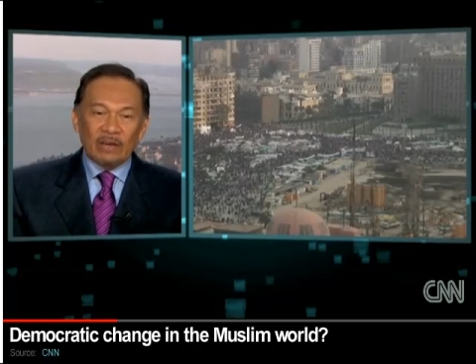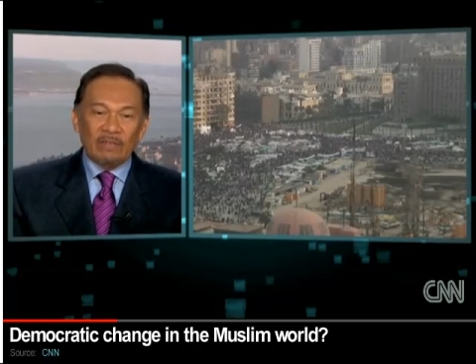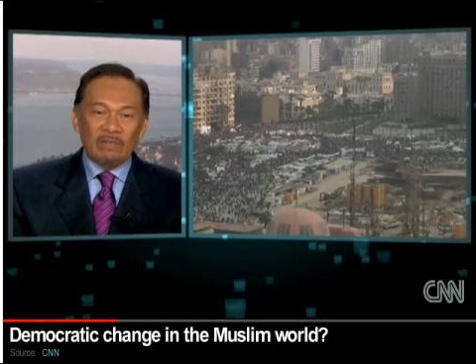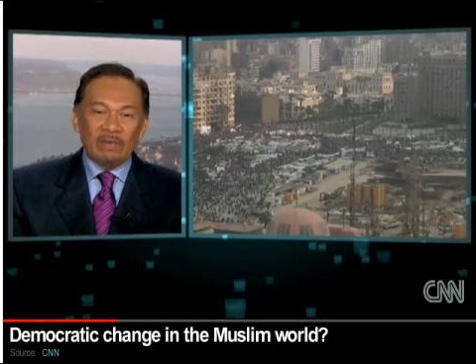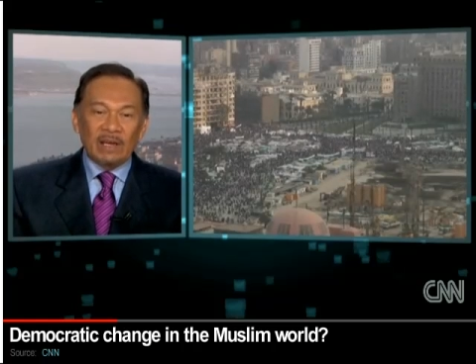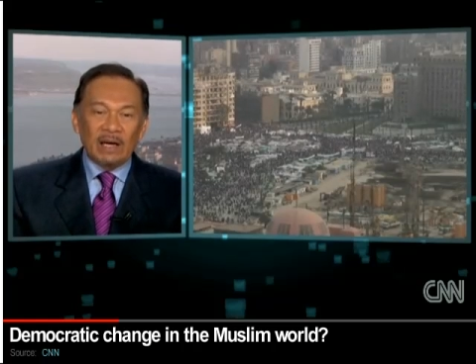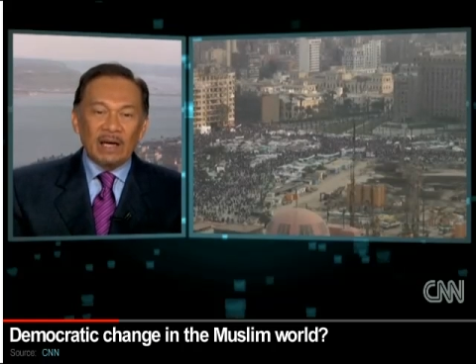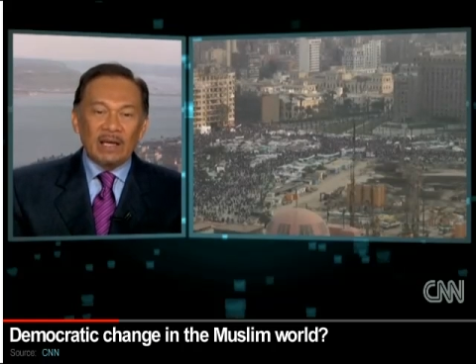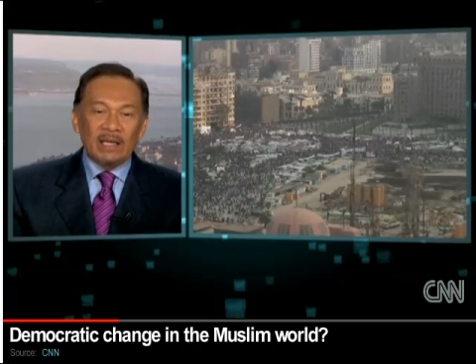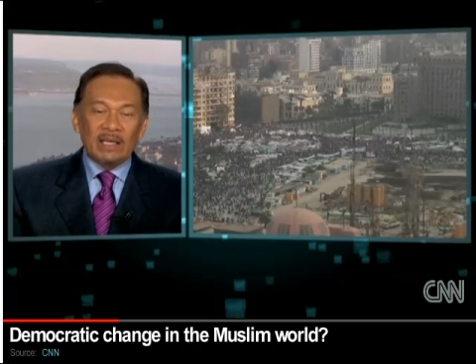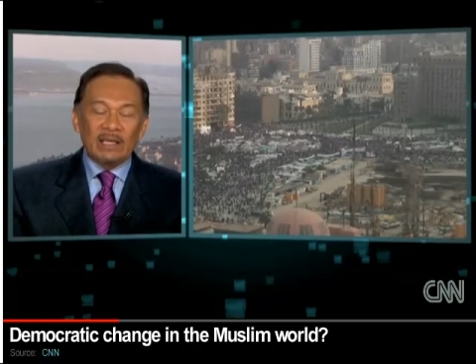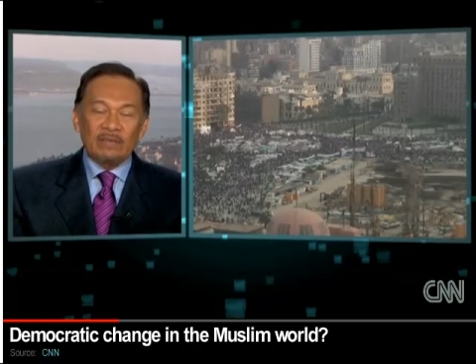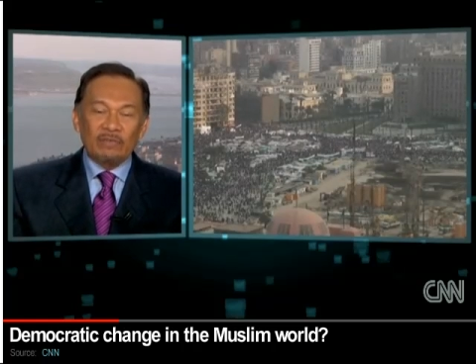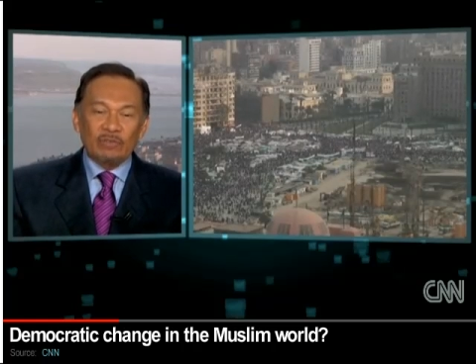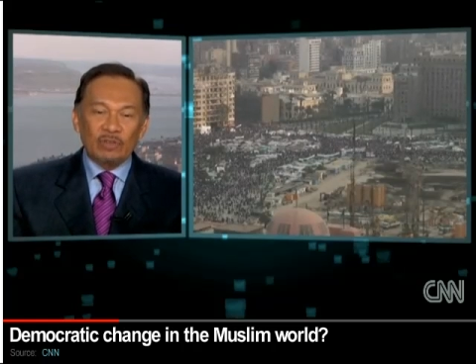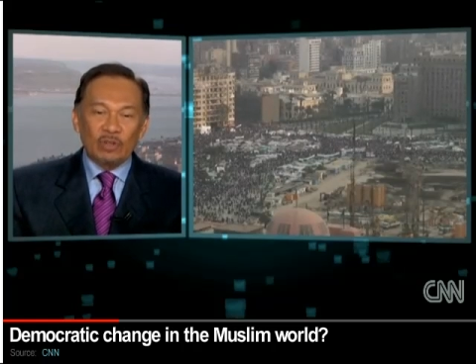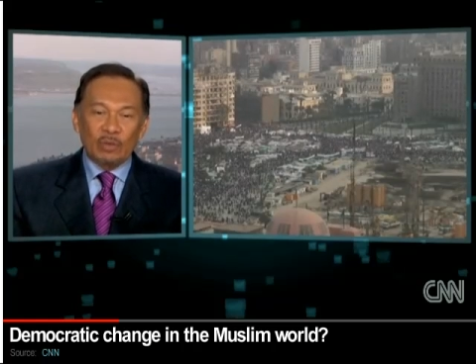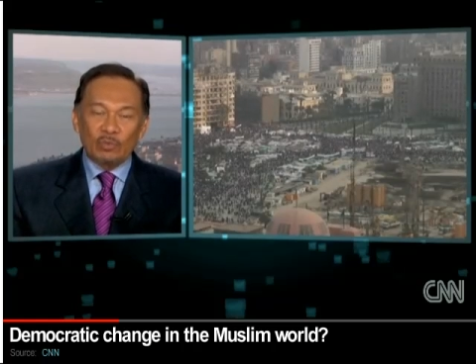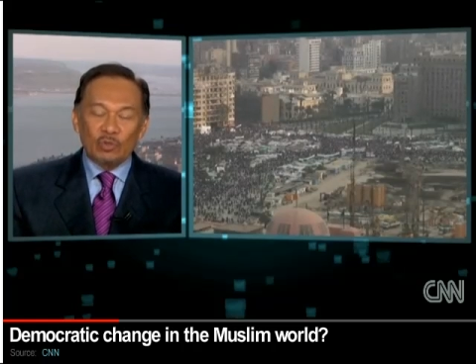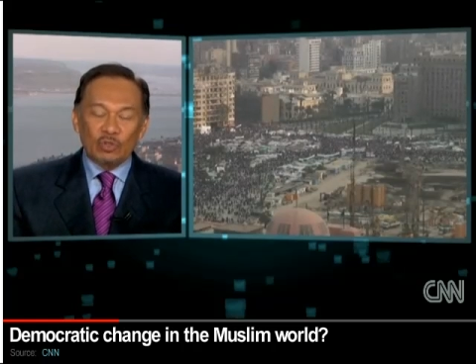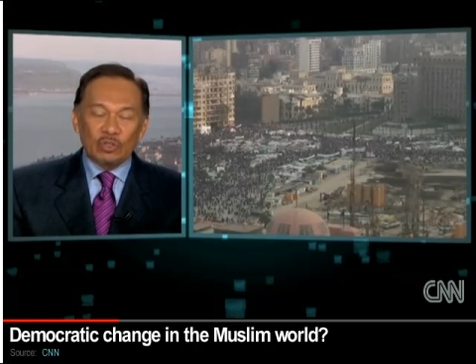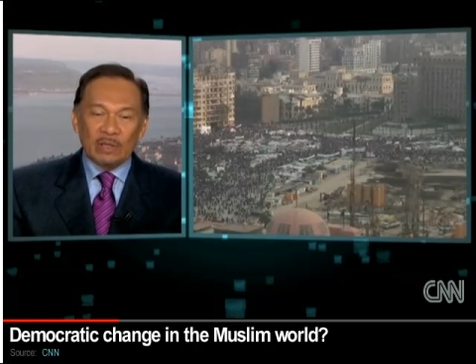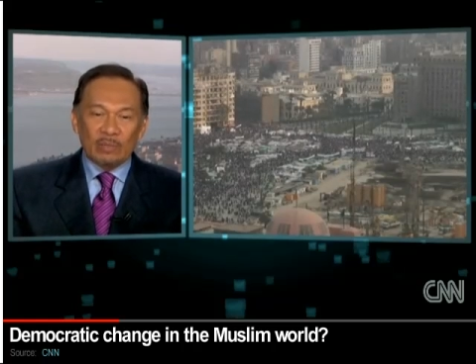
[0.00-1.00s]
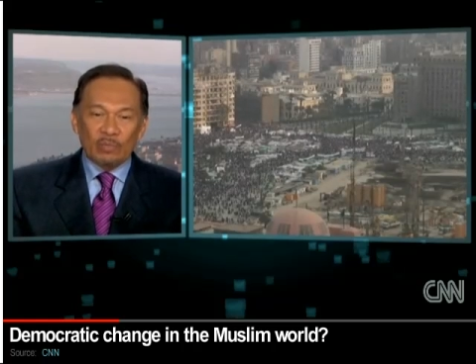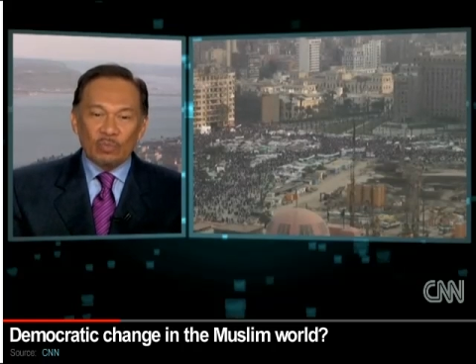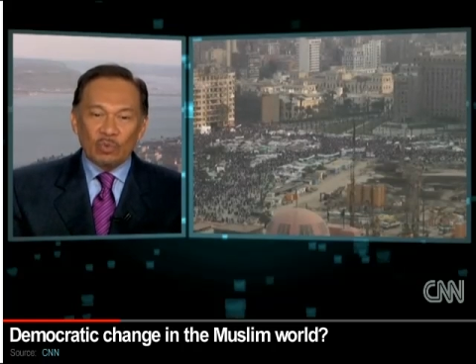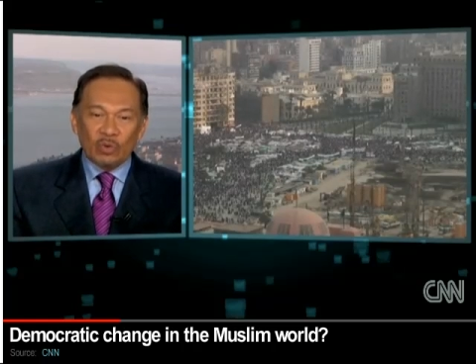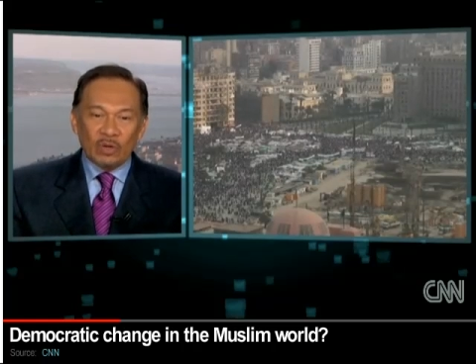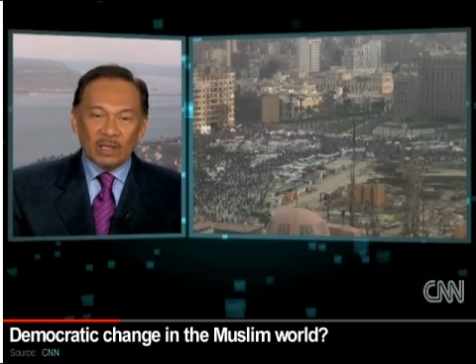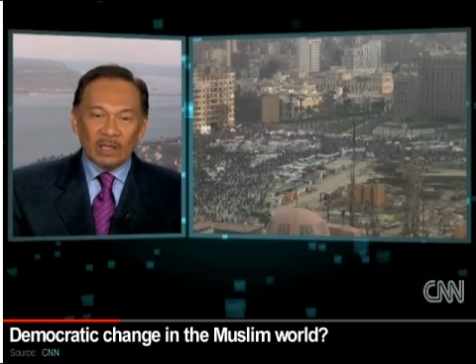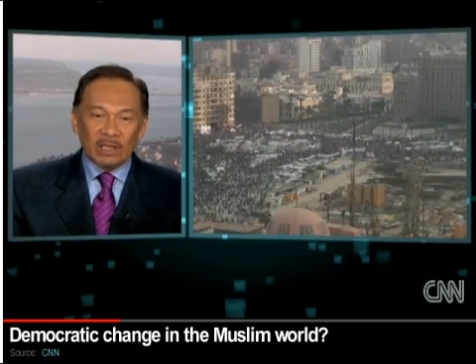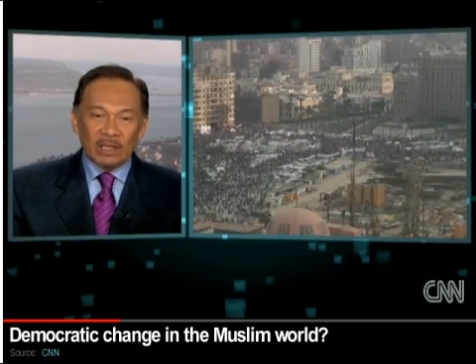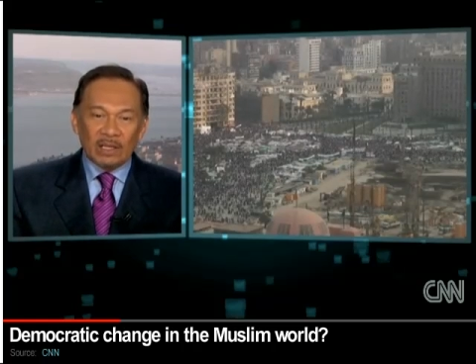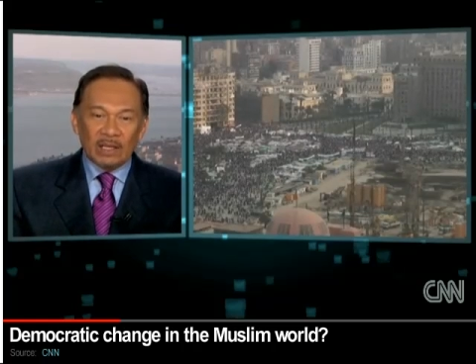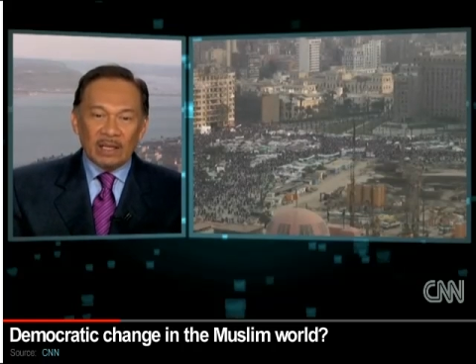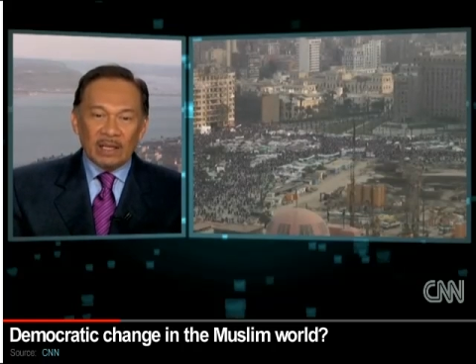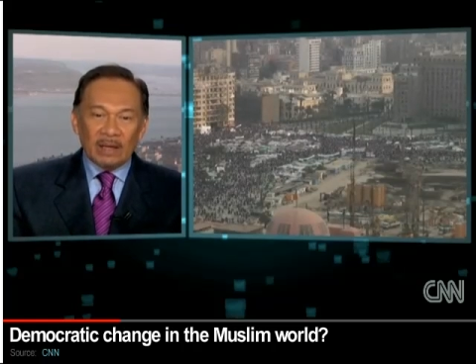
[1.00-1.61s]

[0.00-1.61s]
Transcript: of learning for the Muslim world.